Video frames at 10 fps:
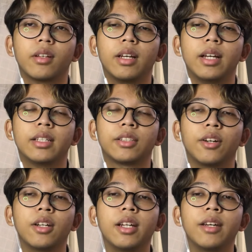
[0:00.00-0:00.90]
is
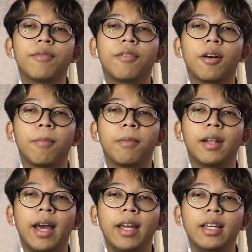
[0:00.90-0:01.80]
only for
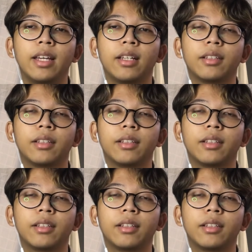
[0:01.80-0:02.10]
playing.